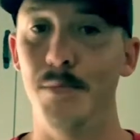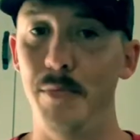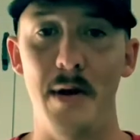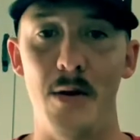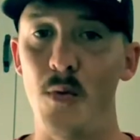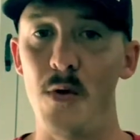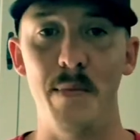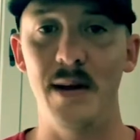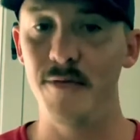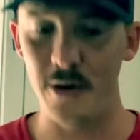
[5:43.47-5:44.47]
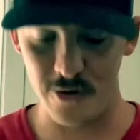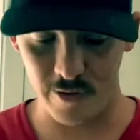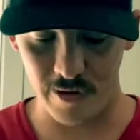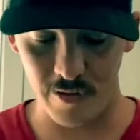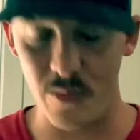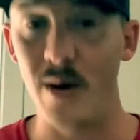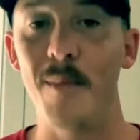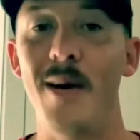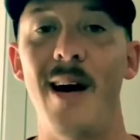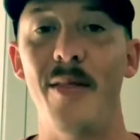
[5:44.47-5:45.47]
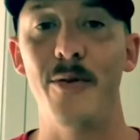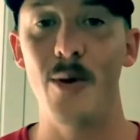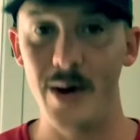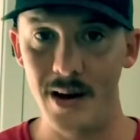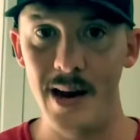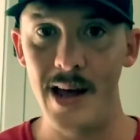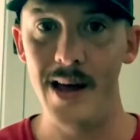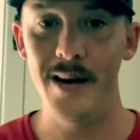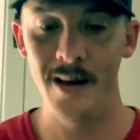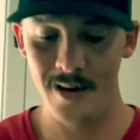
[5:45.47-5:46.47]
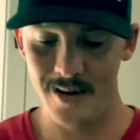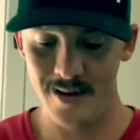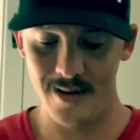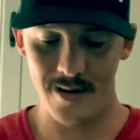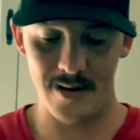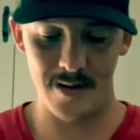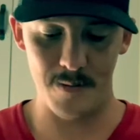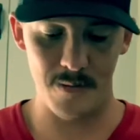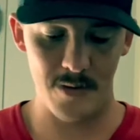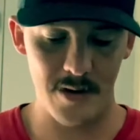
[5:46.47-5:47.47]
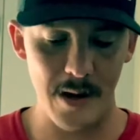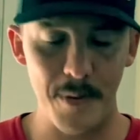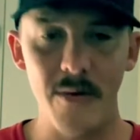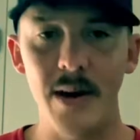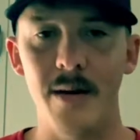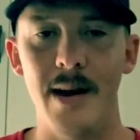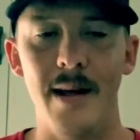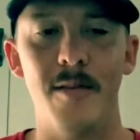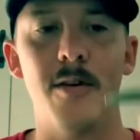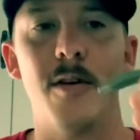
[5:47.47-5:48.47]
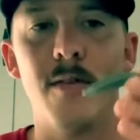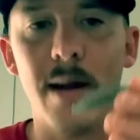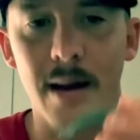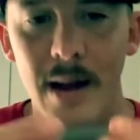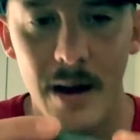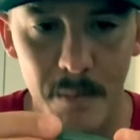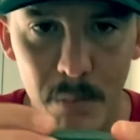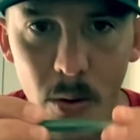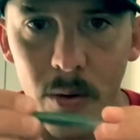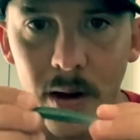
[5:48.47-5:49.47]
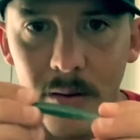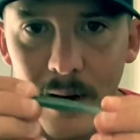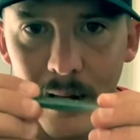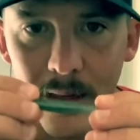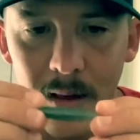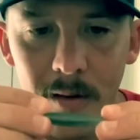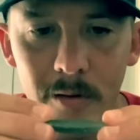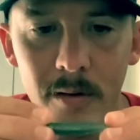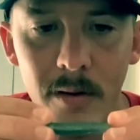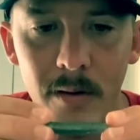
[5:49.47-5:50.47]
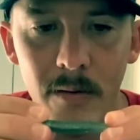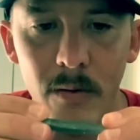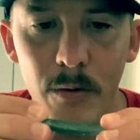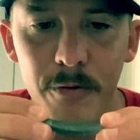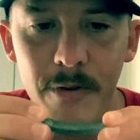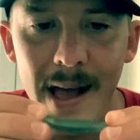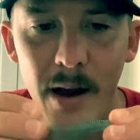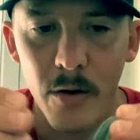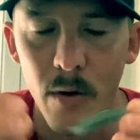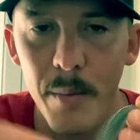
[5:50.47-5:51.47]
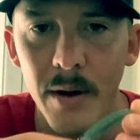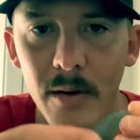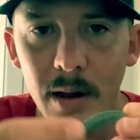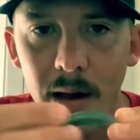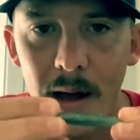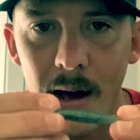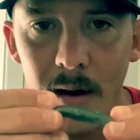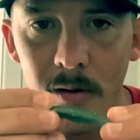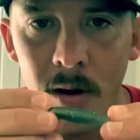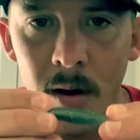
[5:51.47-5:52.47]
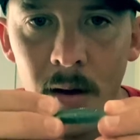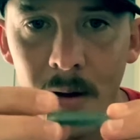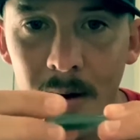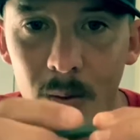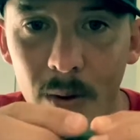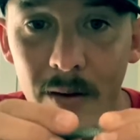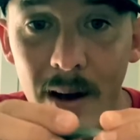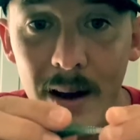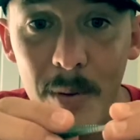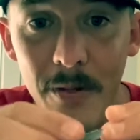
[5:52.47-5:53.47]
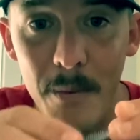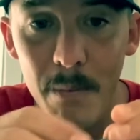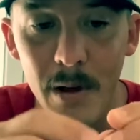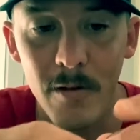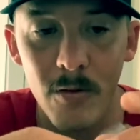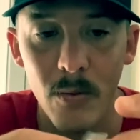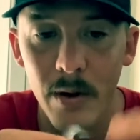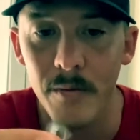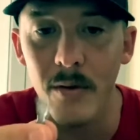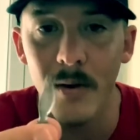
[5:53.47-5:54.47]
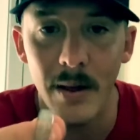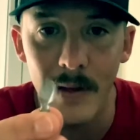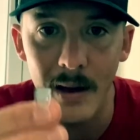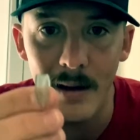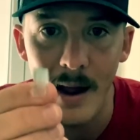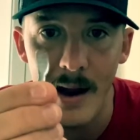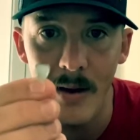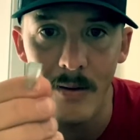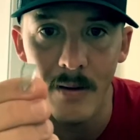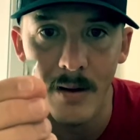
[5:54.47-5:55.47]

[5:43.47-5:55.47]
there won't be a fishing season where I'm not throwing a Ned. Typically your Neds are just like kind of bulky like this, little fat, grubby looking guys. What I like about the Missile one, if you look at that tail,